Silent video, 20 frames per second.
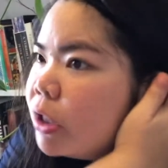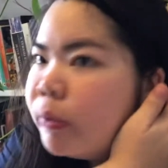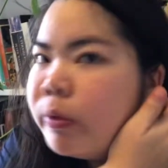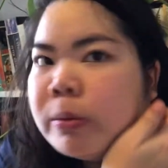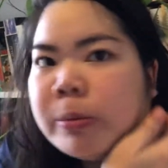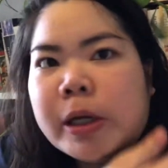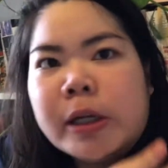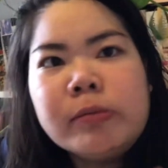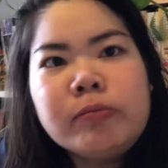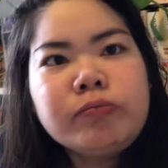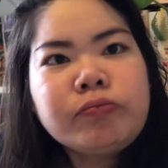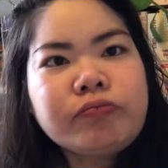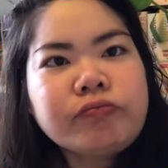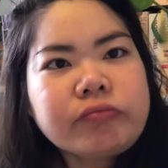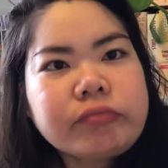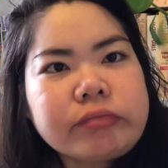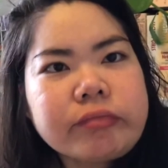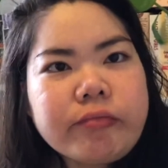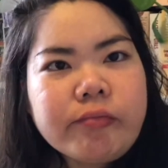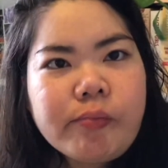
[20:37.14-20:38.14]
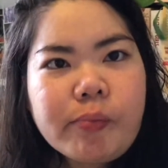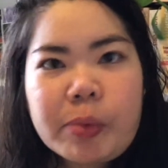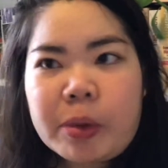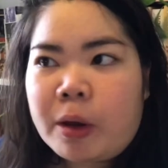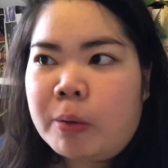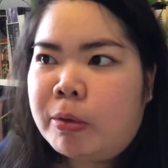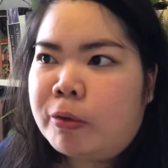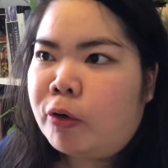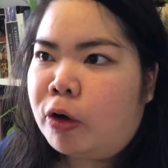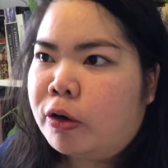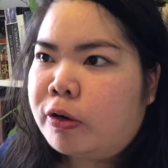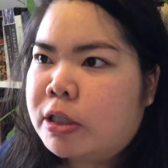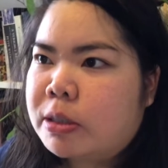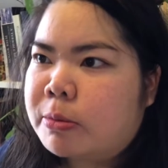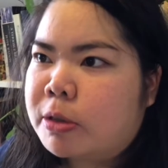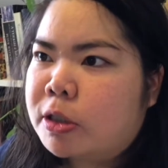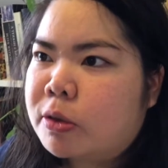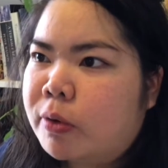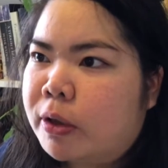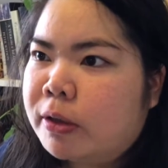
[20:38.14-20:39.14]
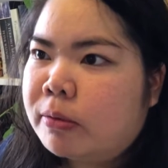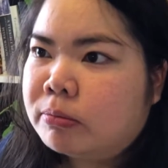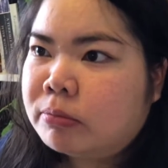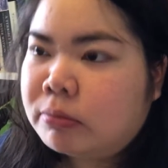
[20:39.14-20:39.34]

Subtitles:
we made before Christmas, right?